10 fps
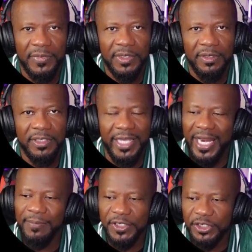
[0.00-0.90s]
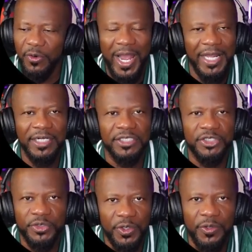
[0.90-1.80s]
that I'm so out of
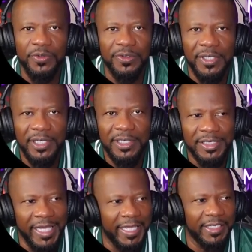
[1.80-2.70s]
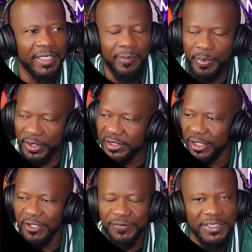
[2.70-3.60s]
control that police
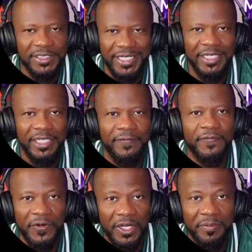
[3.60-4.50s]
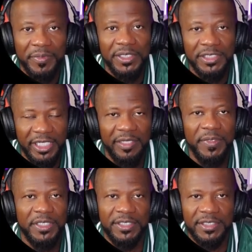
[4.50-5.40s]
officers stand in front of me telling me
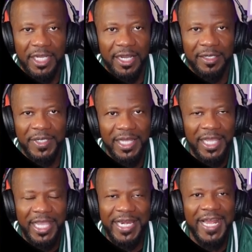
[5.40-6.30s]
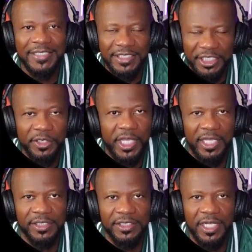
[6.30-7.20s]
to stop and I still can't
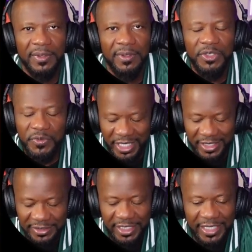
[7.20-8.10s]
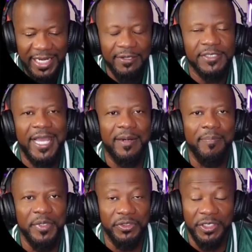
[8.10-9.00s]
stop. You can't stand outside a
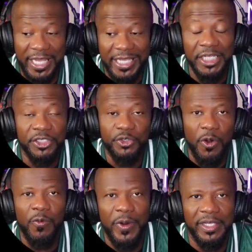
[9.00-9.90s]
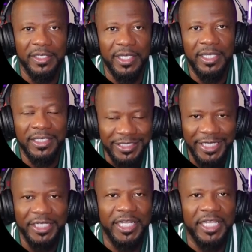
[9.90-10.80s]
building in the doorway
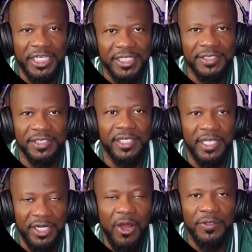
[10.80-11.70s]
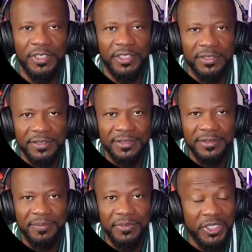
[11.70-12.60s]
yelling and cussing and all this.
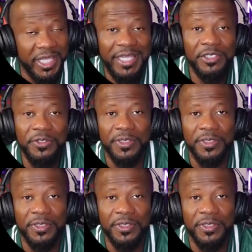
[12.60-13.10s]
You can't do it.